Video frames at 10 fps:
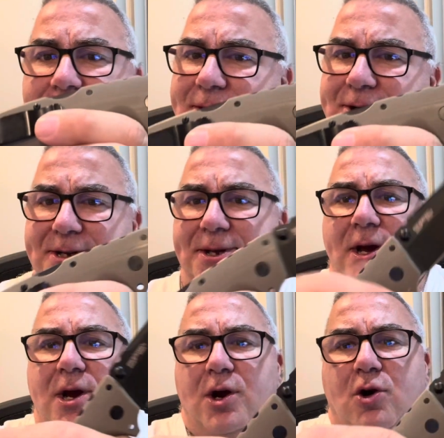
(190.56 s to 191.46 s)
Just
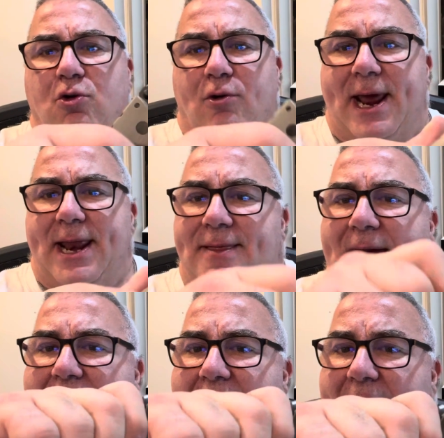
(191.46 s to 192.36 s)
great in the
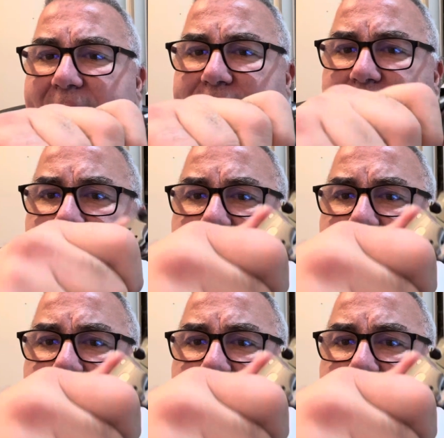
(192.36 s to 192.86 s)
hand.